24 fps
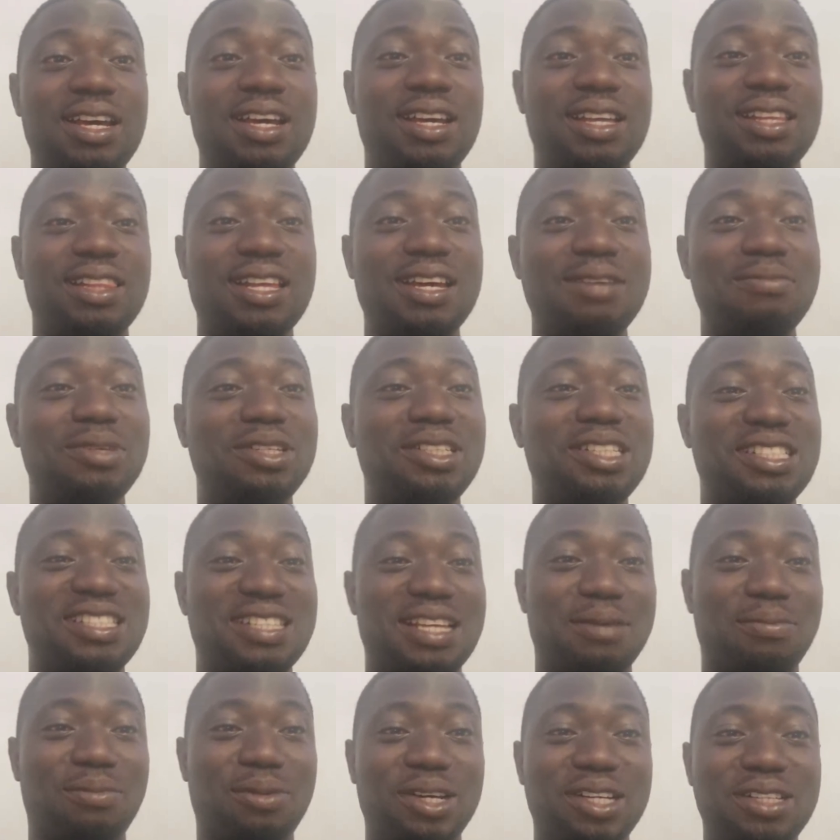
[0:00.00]
let me
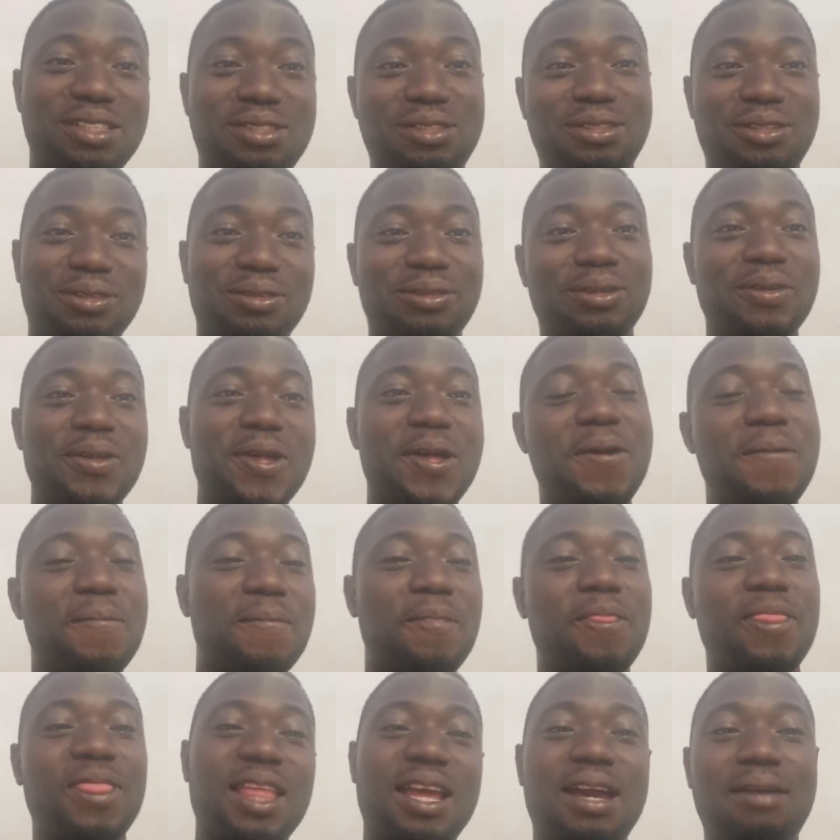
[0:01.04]
disappoint you.
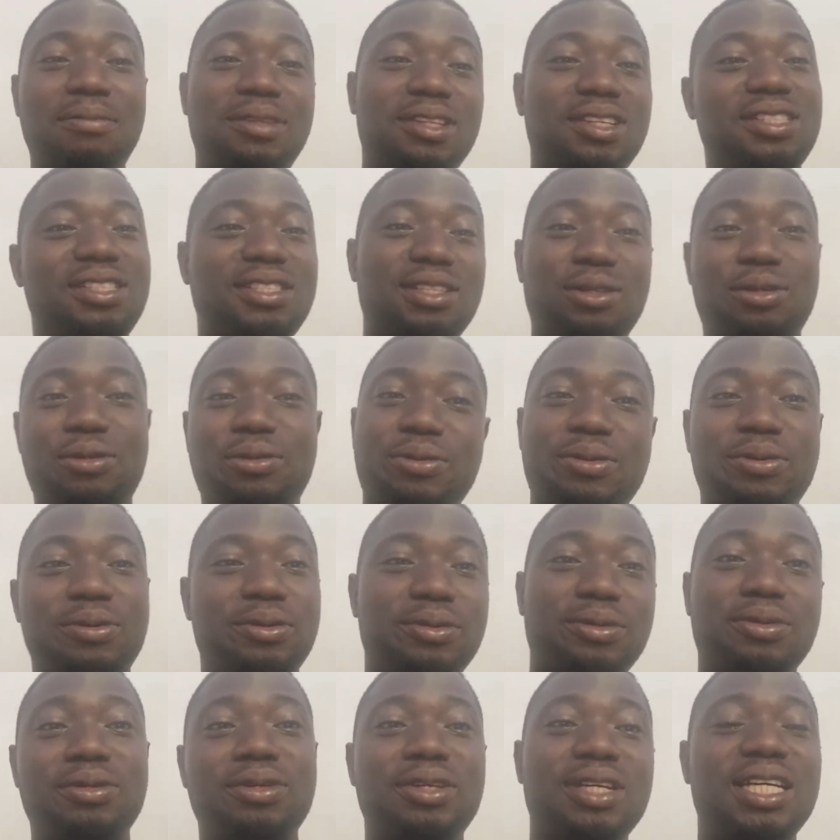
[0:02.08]
I'm not a
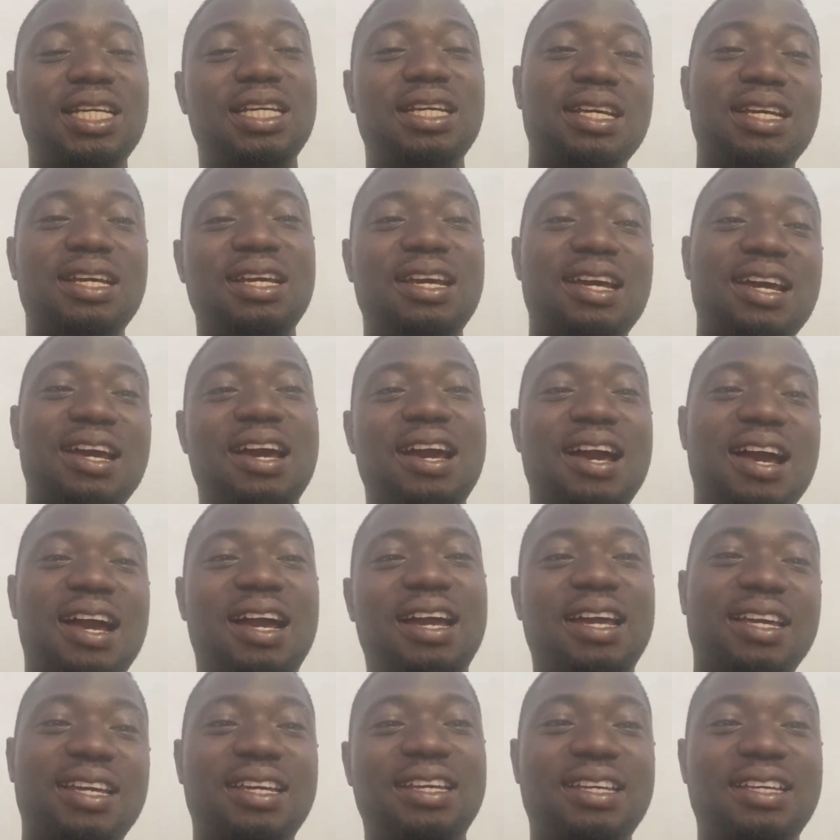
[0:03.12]
guru.
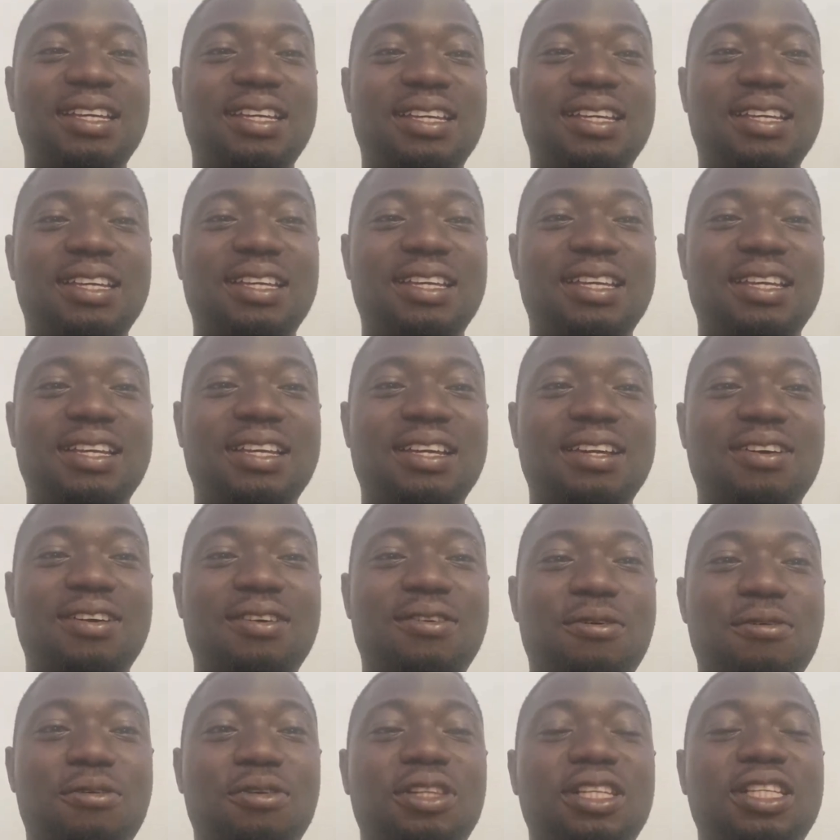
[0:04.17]
I
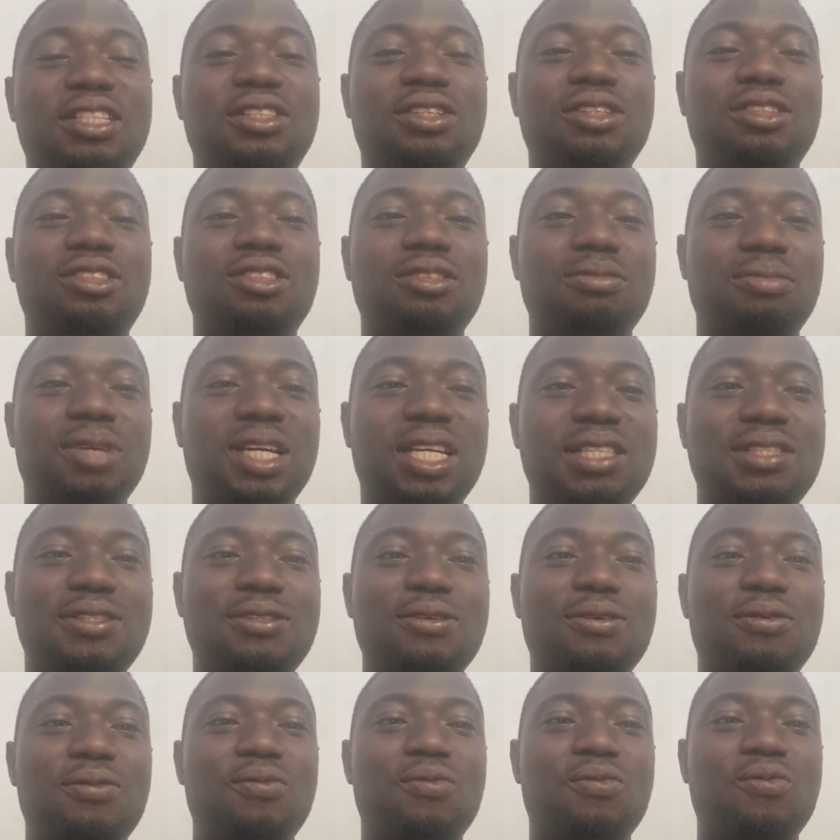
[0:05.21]
only
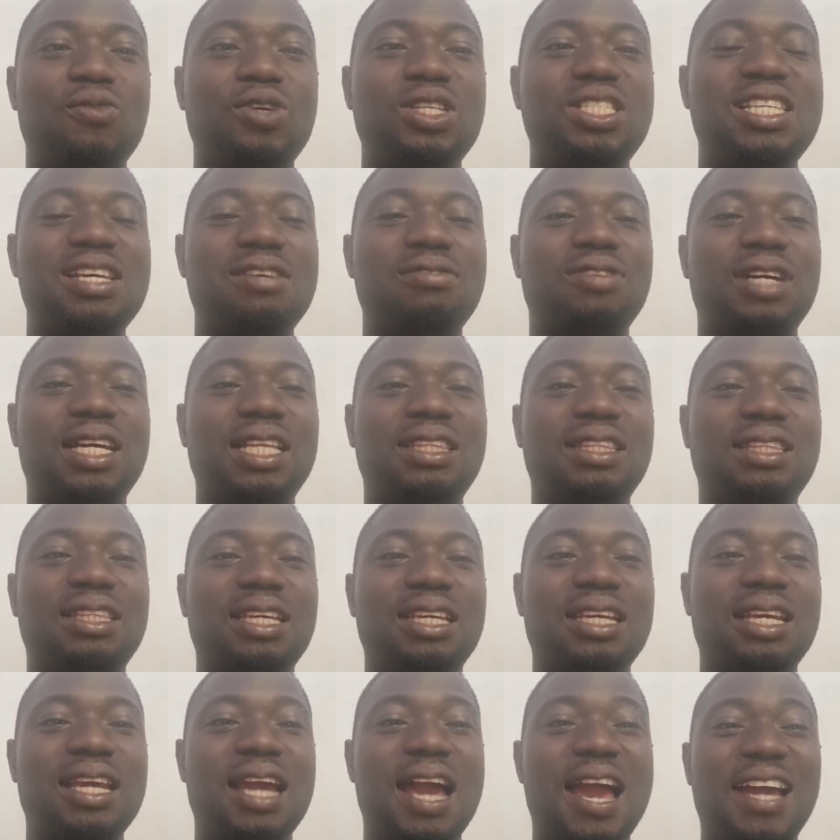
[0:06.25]
document whichever
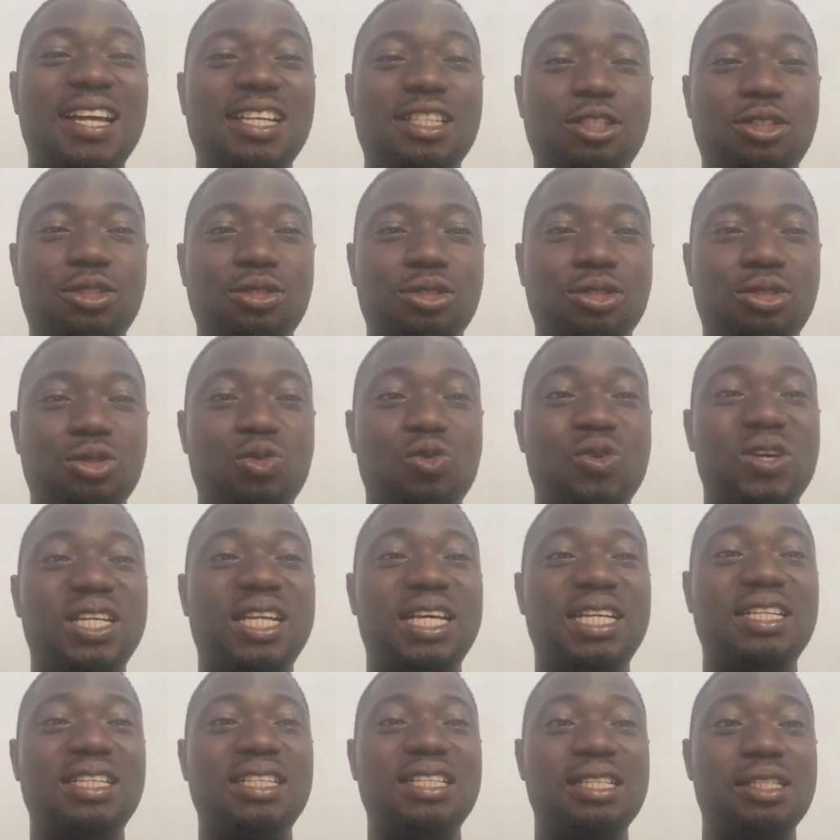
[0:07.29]
thing I use,
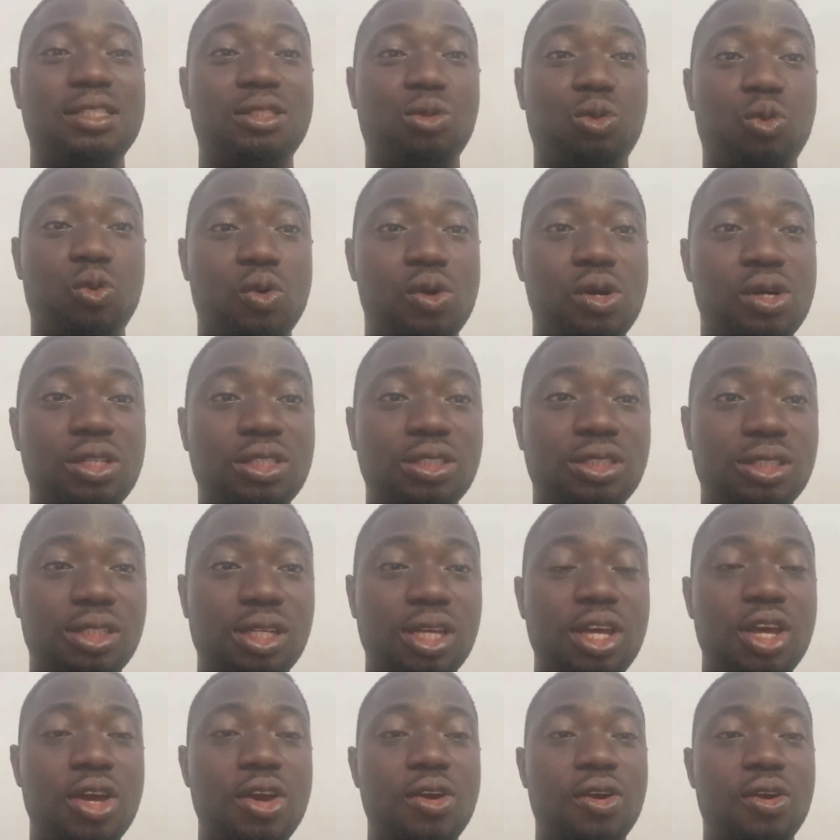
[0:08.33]
whether it worked
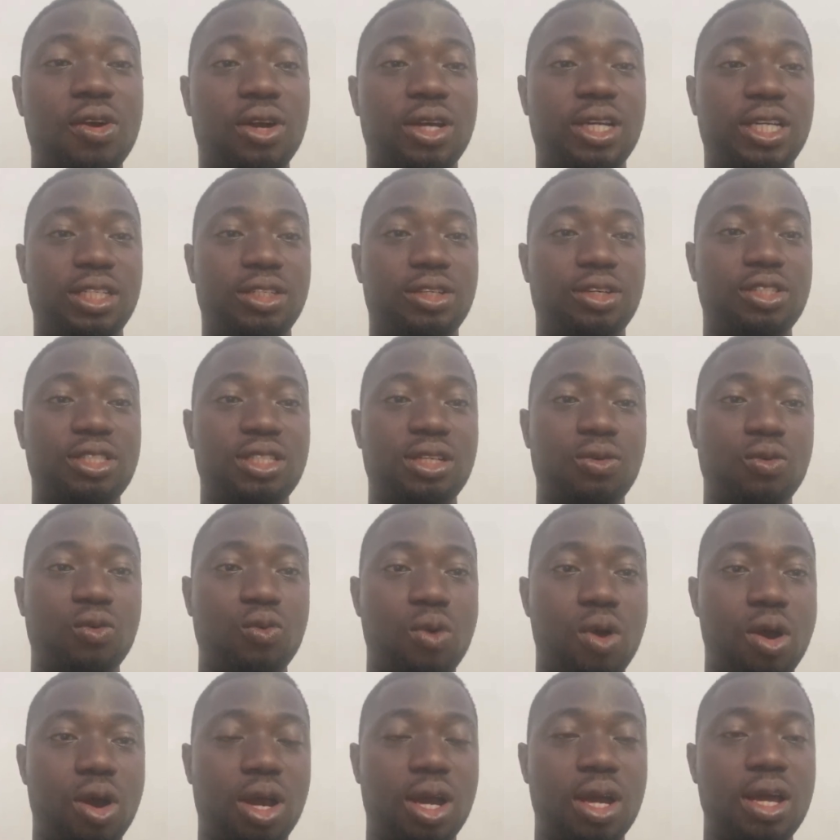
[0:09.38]
or it doesn't
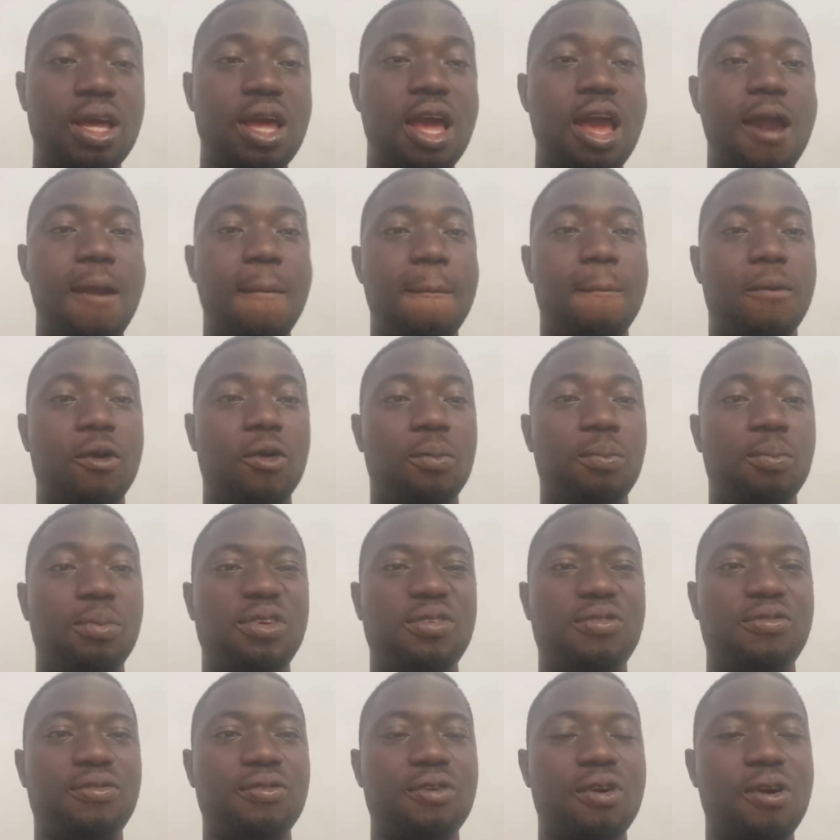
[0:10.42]
work. But
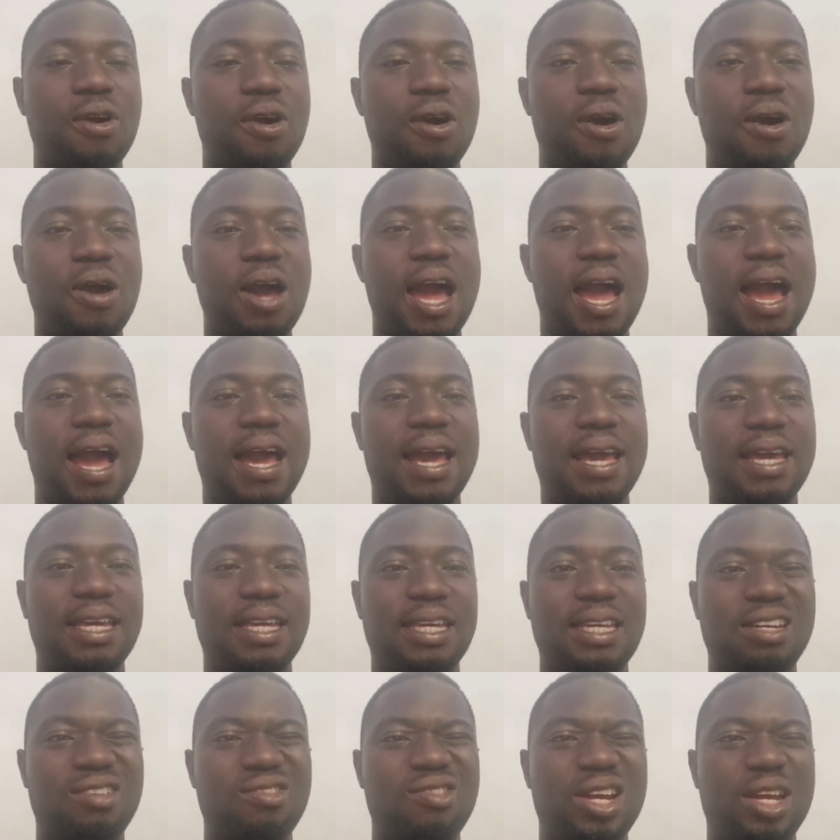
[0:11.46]
before
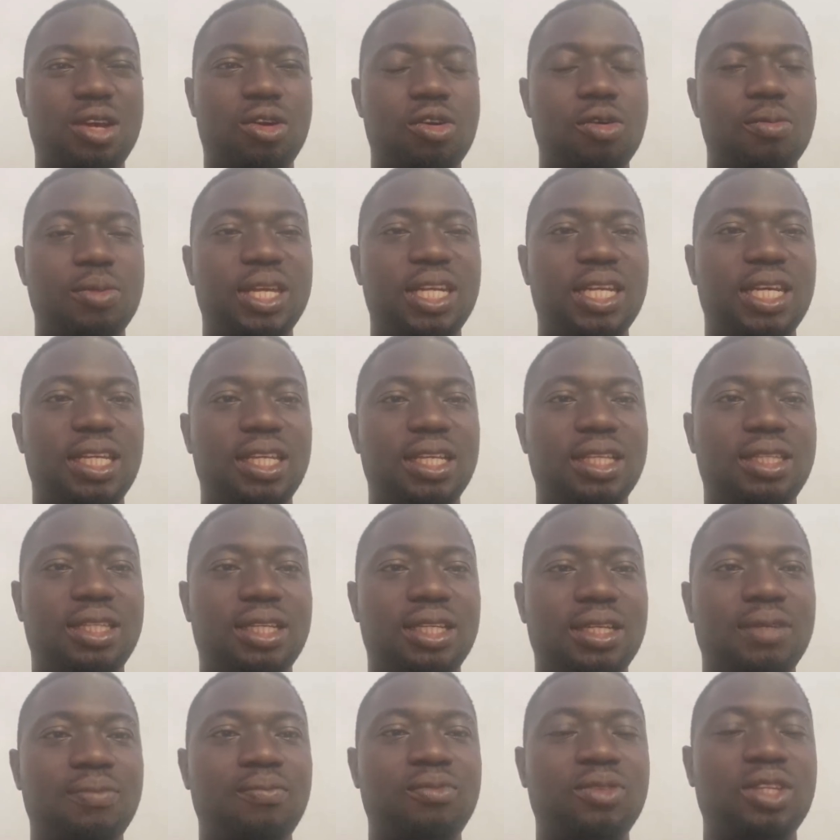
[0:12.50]
I recommend
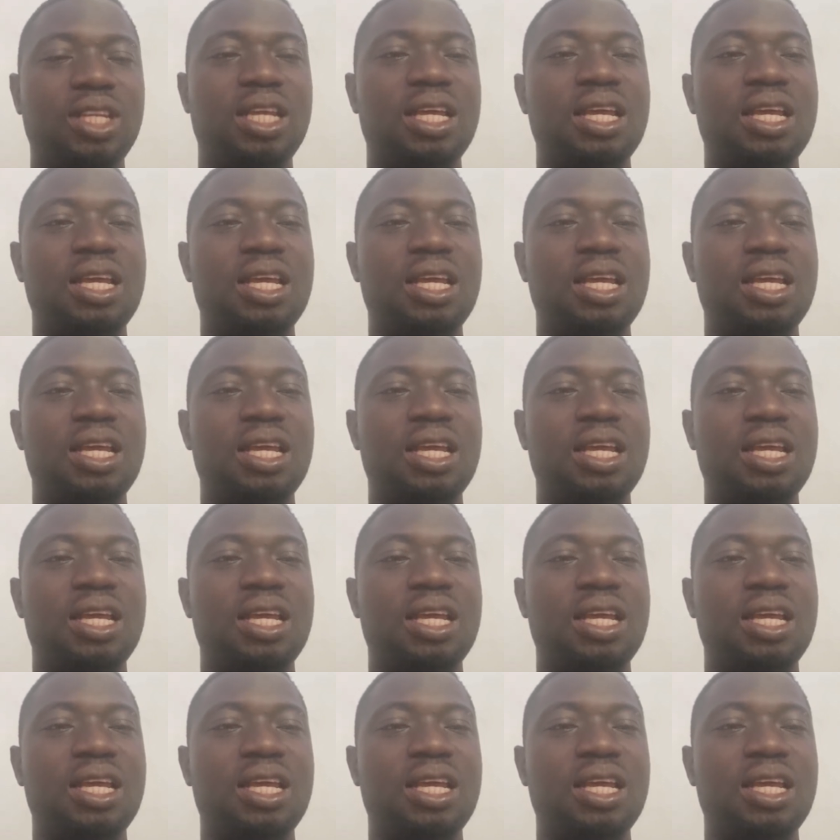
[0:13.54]
anything,